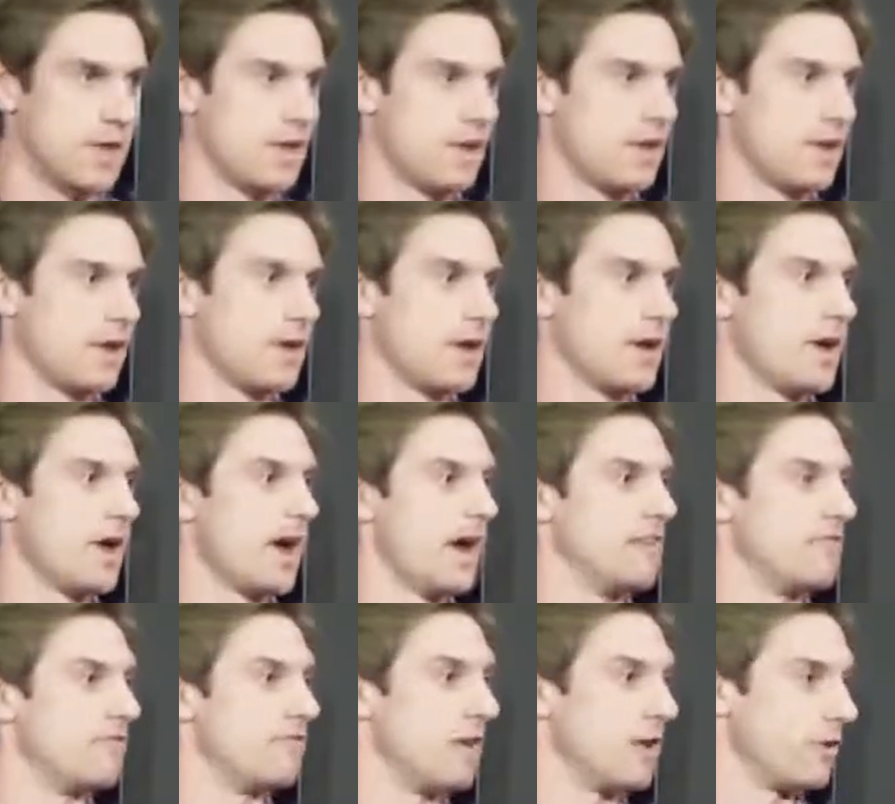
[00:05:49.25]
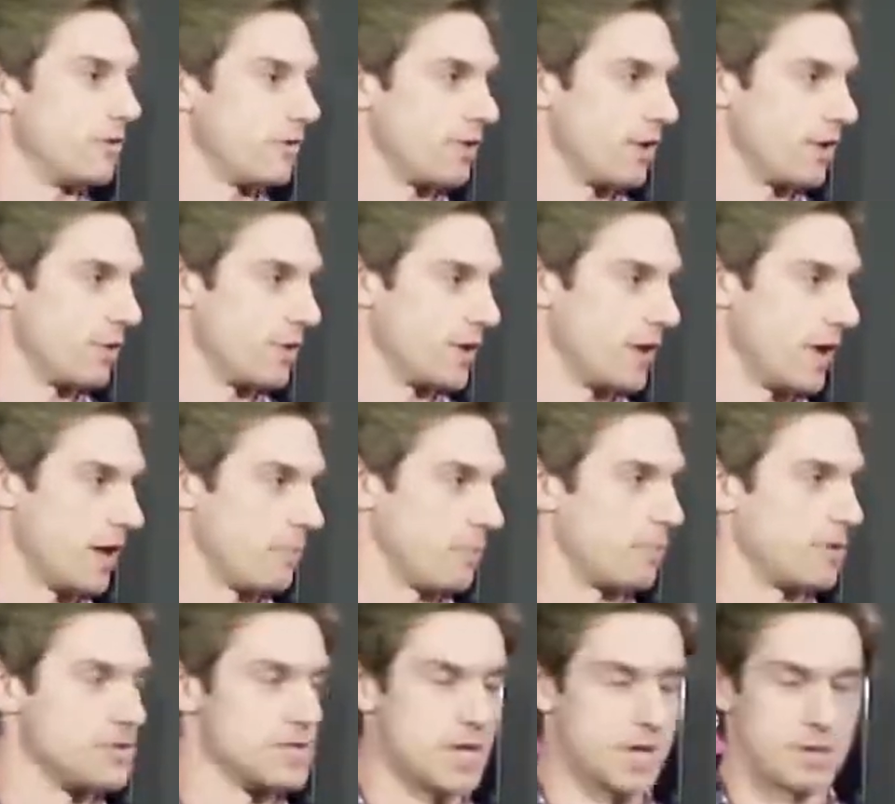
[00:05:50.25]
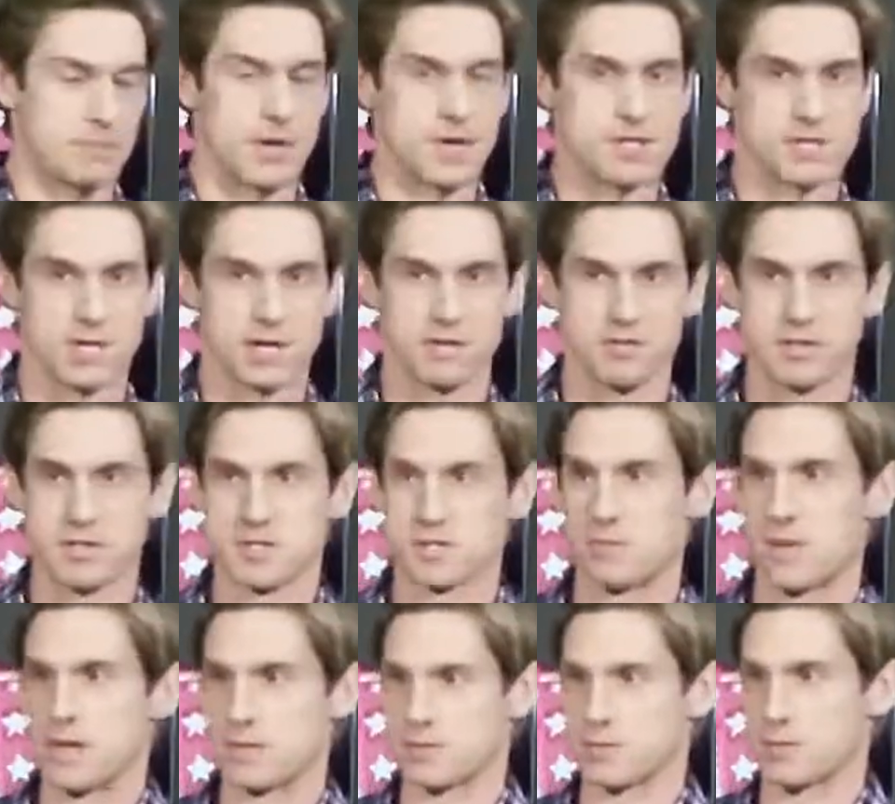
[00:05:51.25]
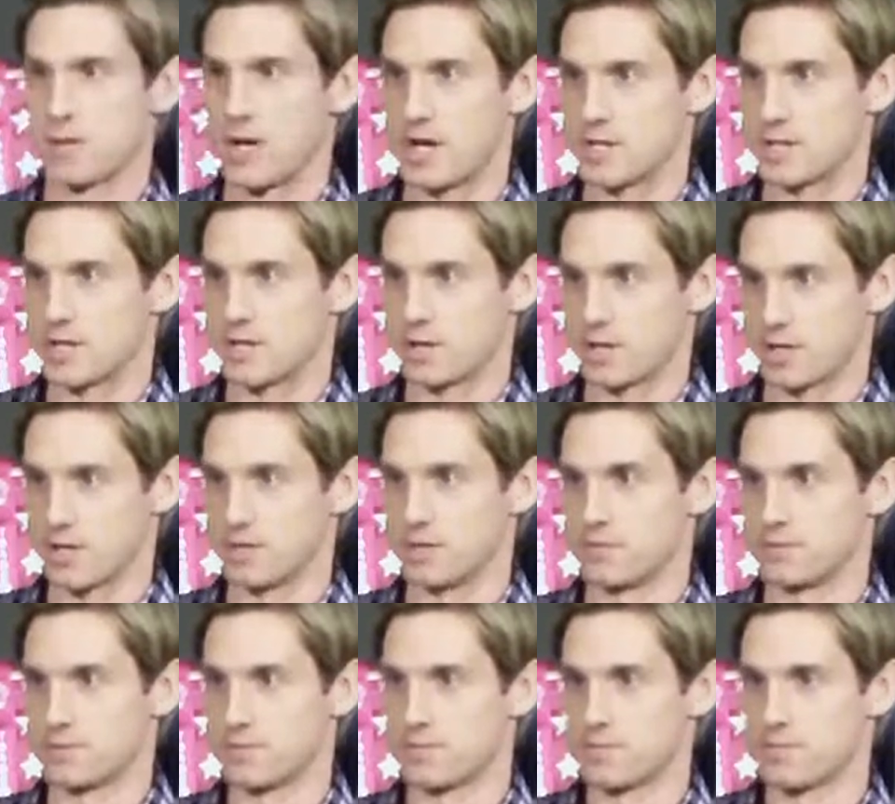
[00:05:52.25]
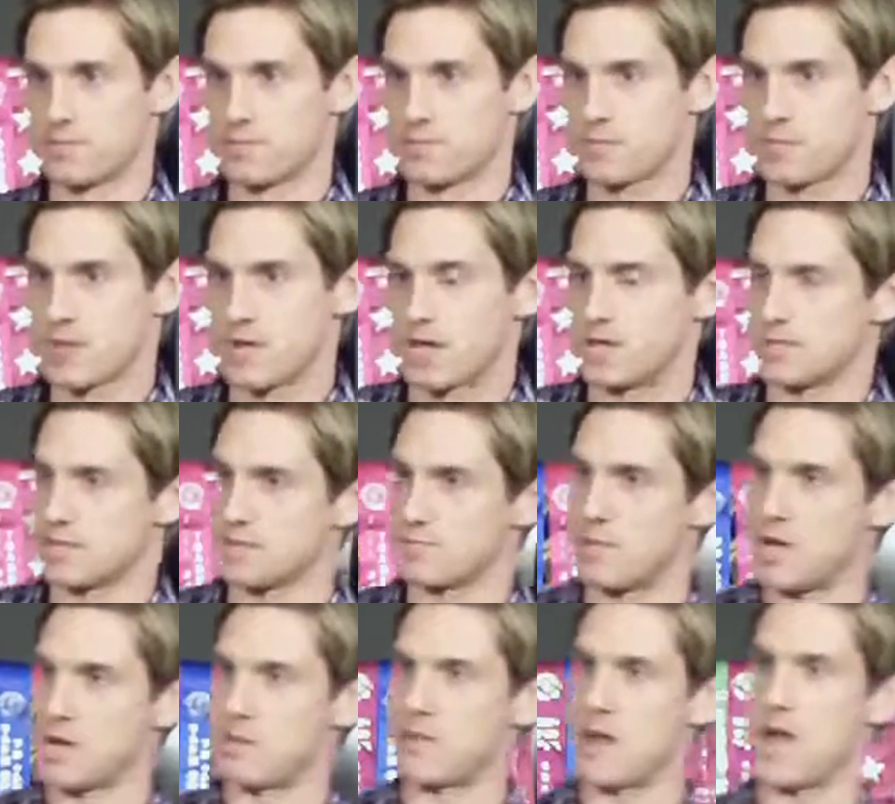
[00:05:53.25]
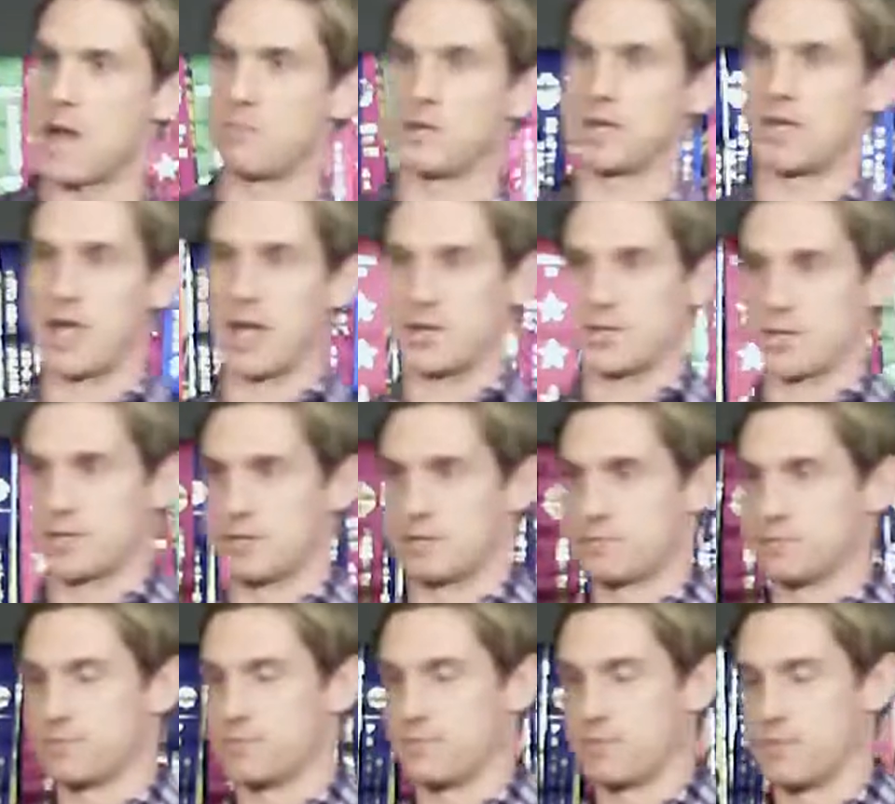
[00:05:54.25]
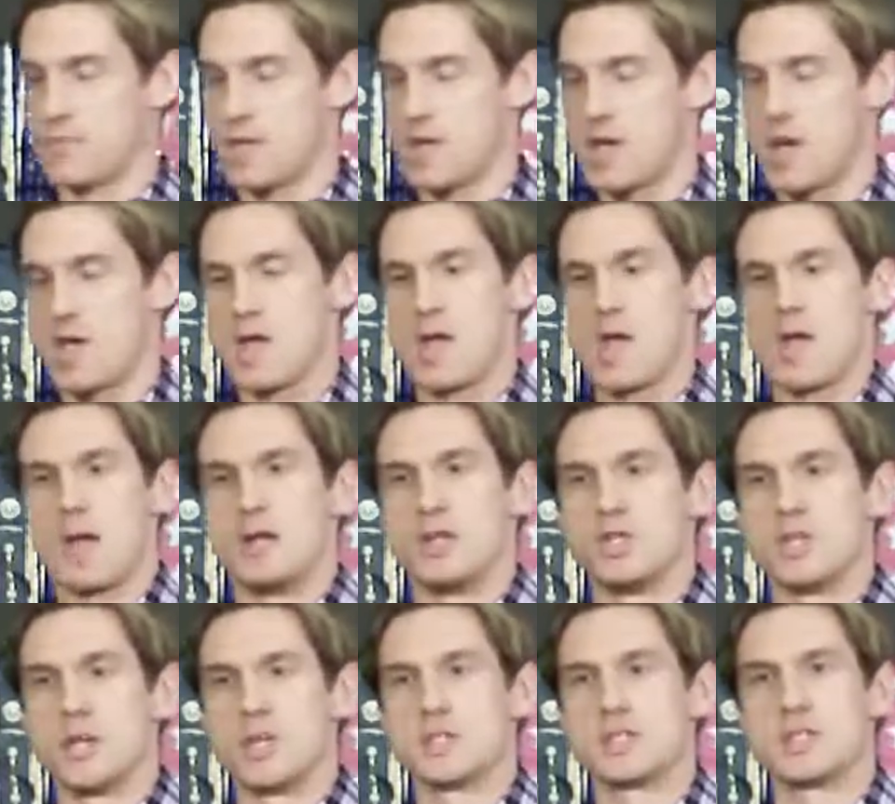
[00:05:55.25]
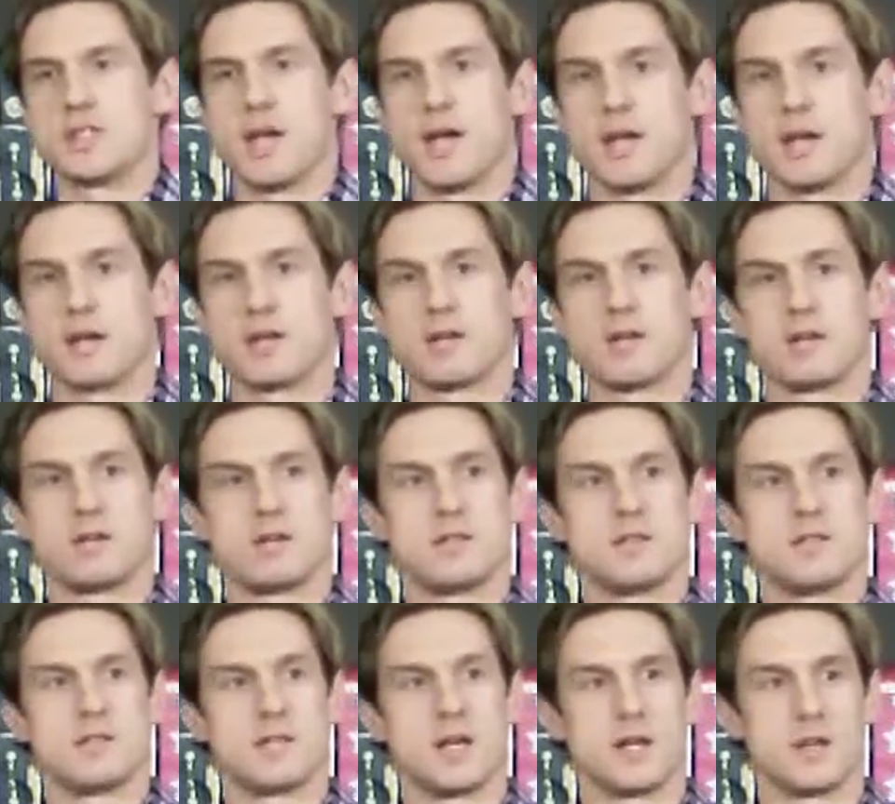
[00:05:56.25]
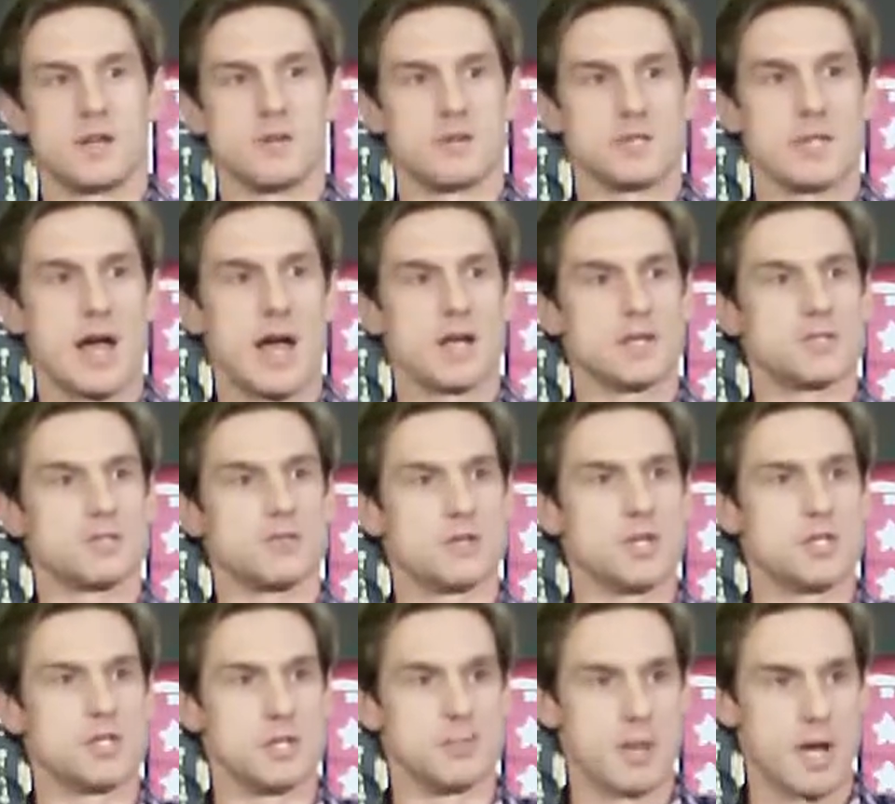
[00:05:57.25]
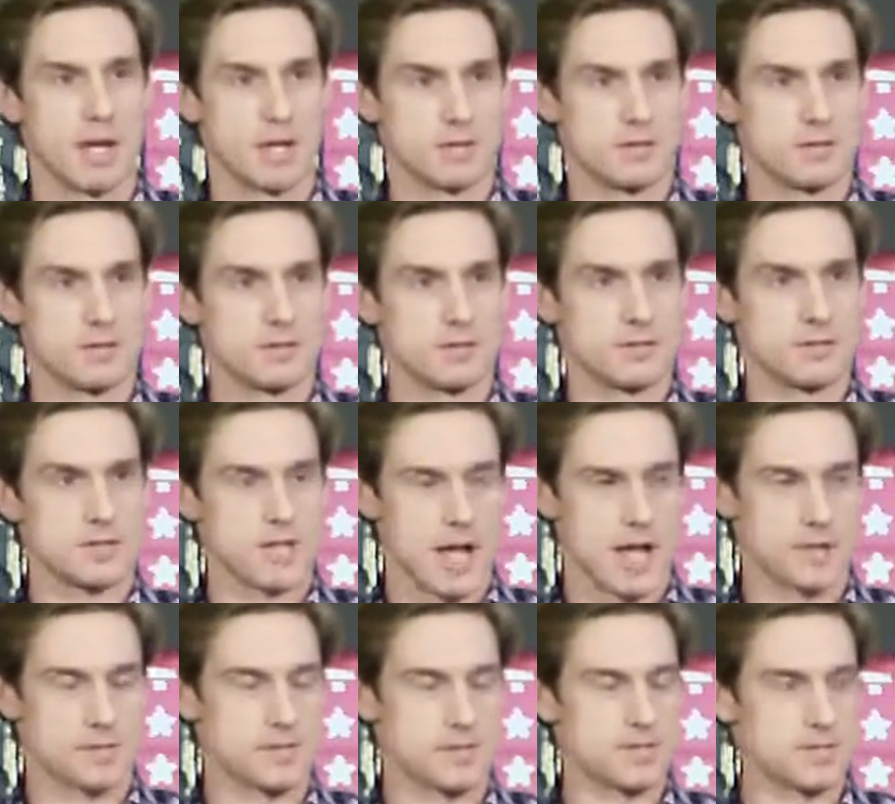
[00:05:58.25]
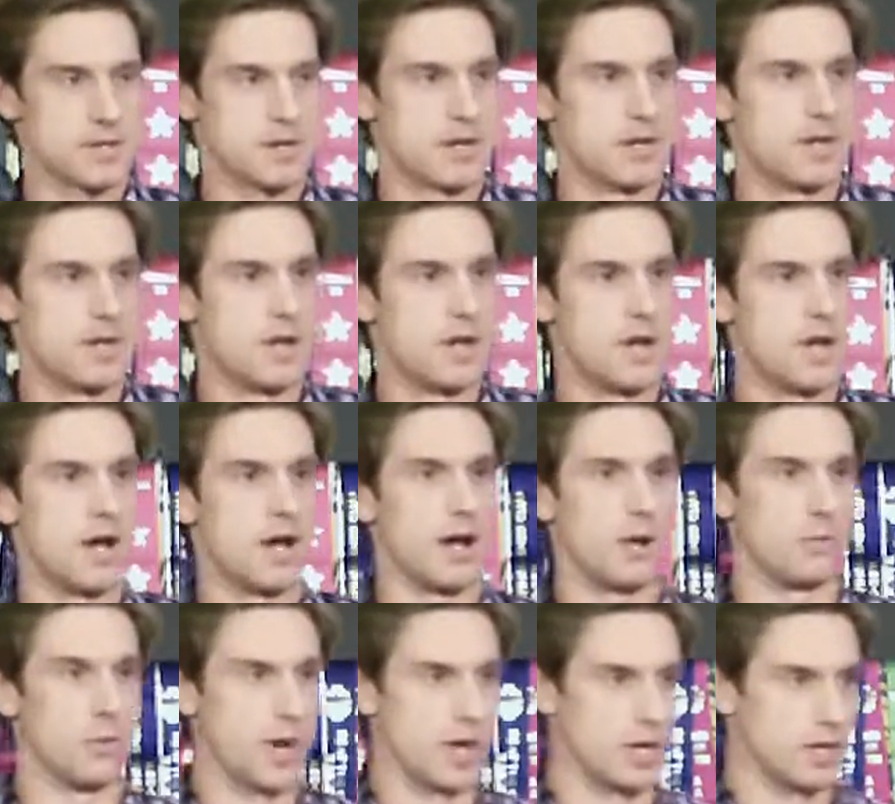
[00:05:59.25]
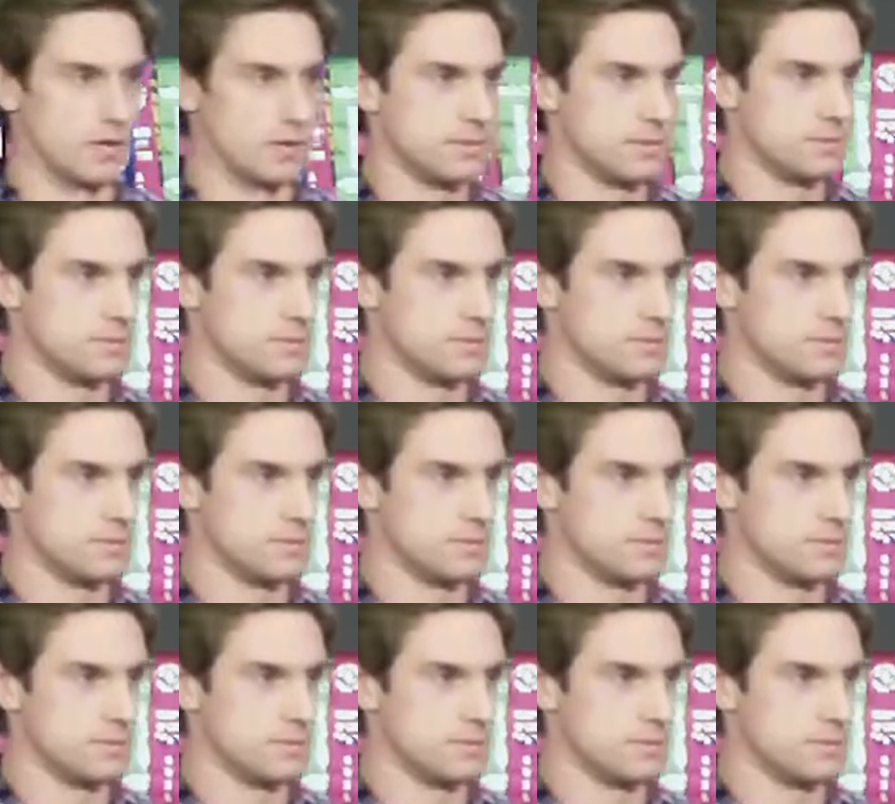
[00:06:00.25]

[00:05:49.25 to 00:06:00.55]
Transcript: I felt, though, that I presented myself in as best a way as I could. I submitted my application, and just like taking those last 3 GMAT tests, I waited.